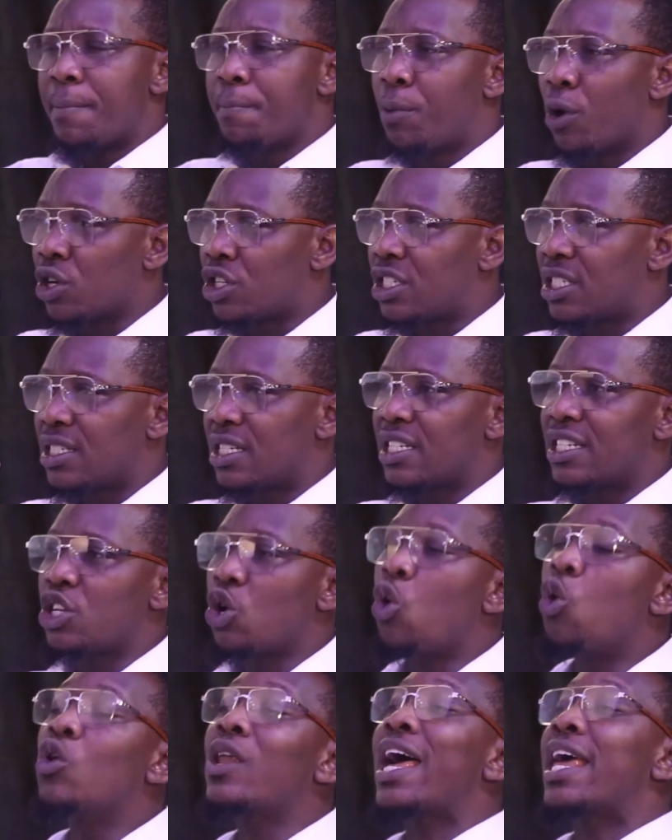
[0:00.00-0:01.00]
But the
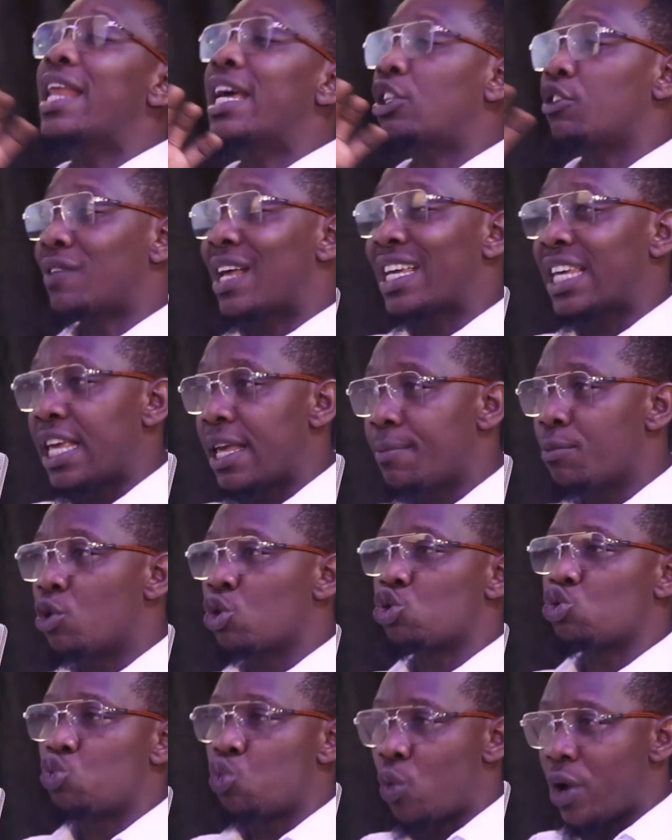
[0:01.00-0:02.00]
whole highlight of that game
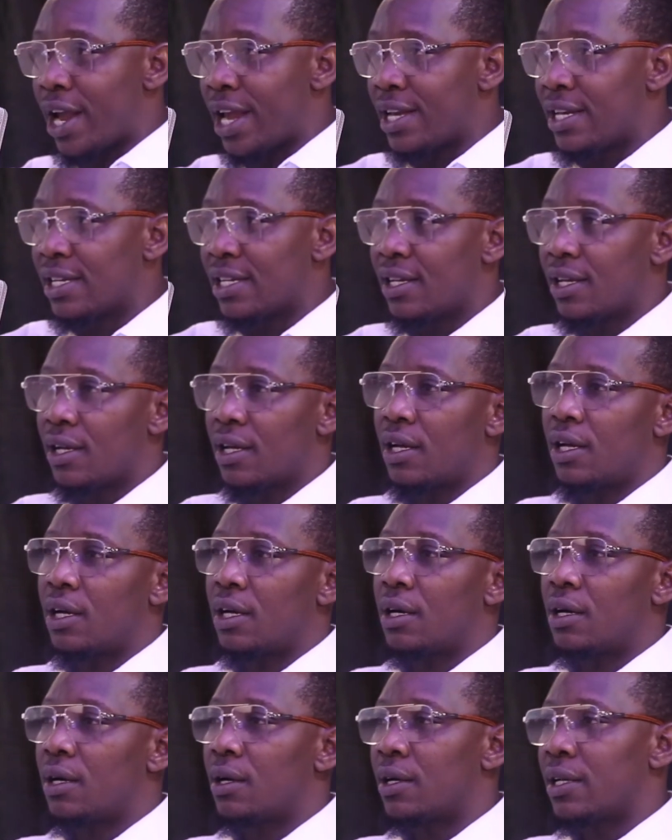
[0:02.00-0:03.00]
was when
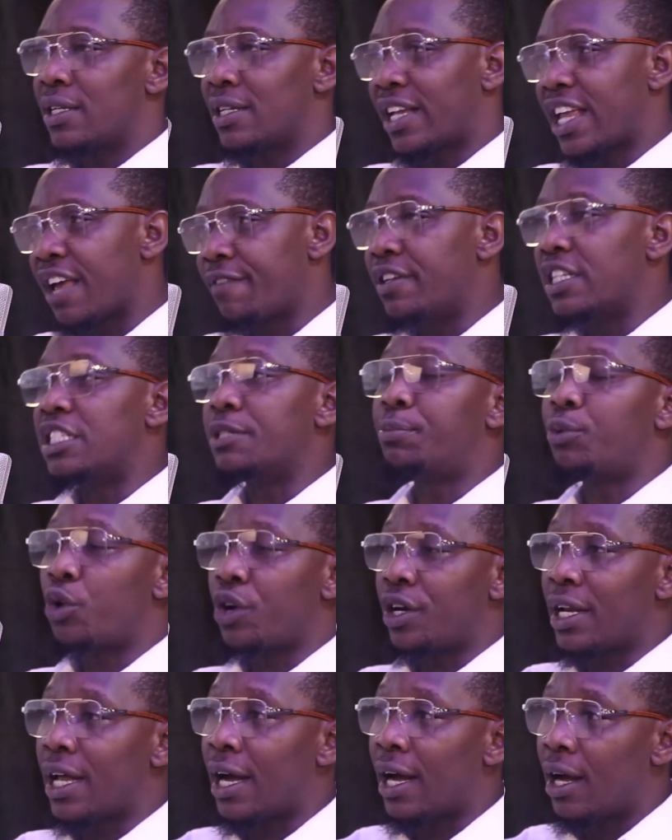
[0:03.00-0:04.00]
Kelvin De
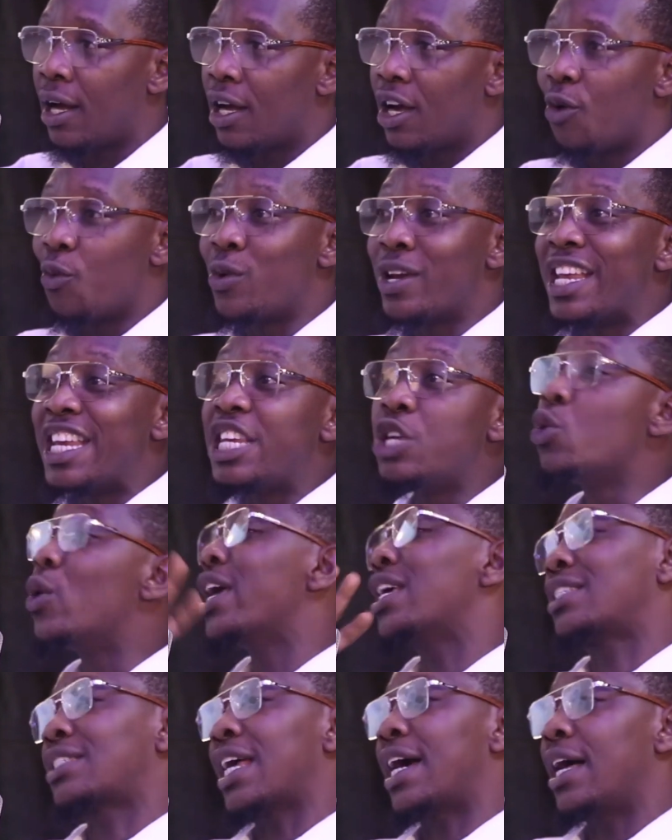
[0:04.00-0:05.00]
Bruyne, with a new
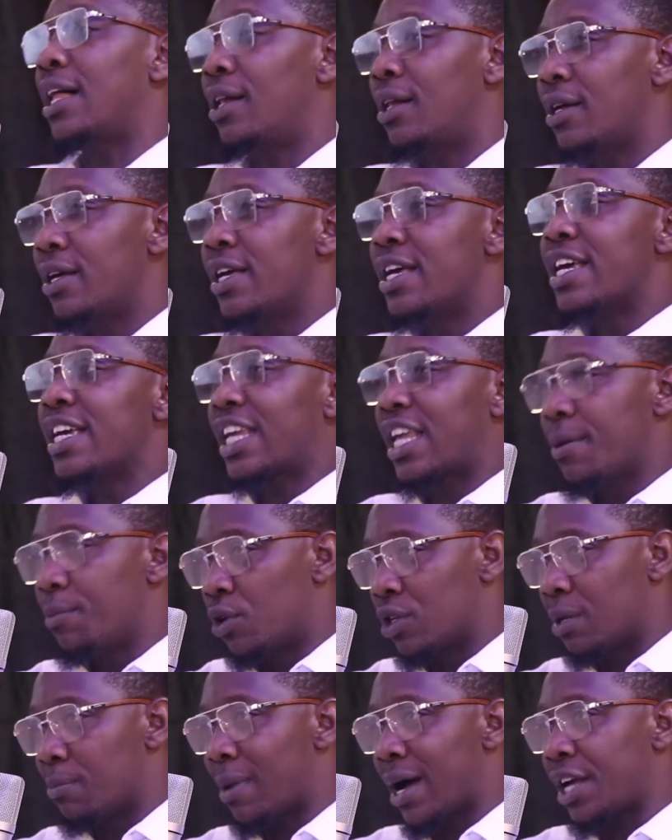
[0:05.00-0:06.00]
hairstyle, came
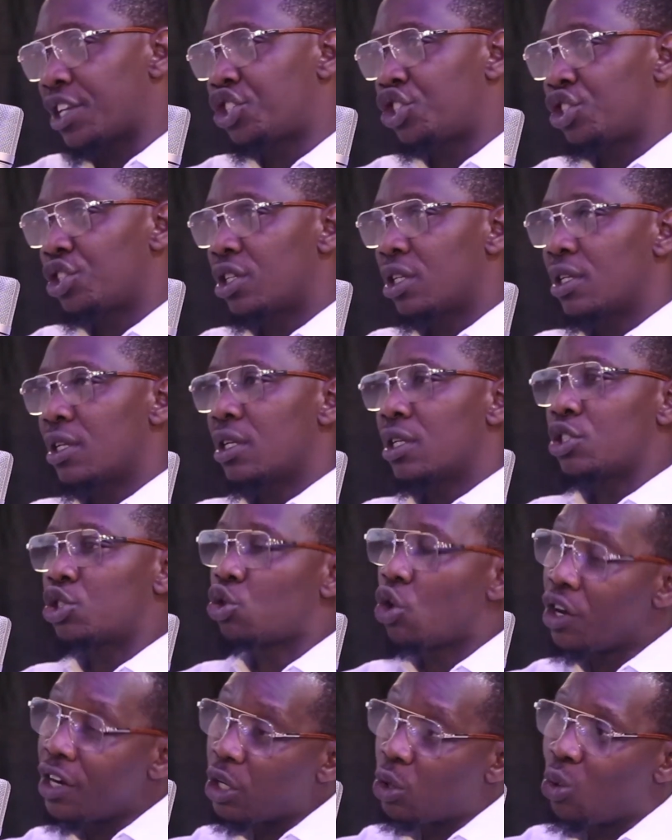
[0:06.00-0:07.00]
on the match,
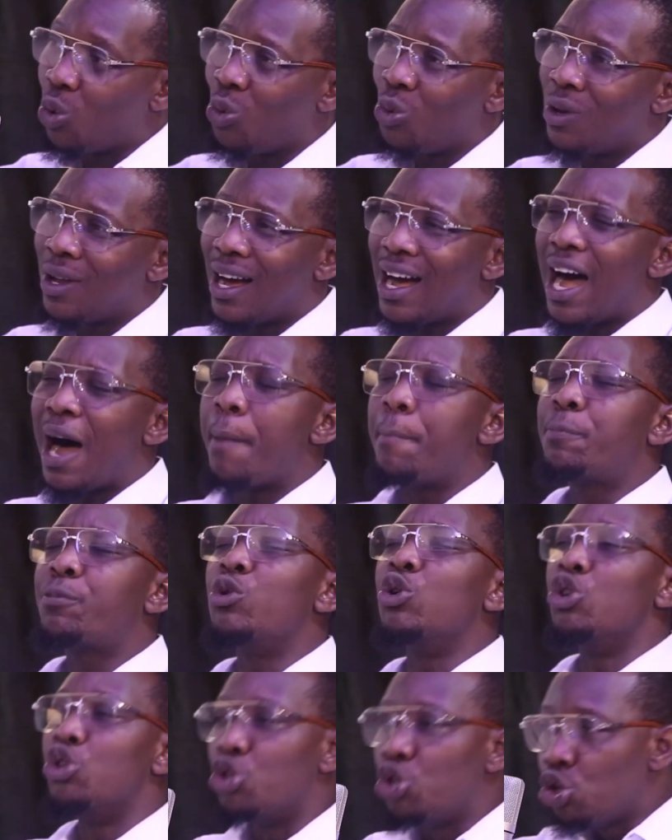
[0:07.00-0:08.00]
scored a goal, and
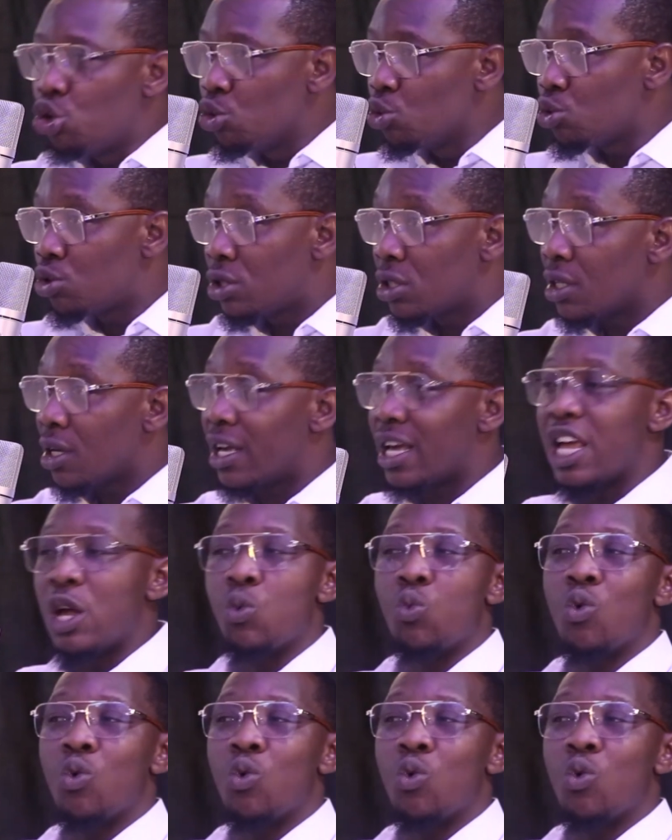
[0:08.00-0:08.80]
produced a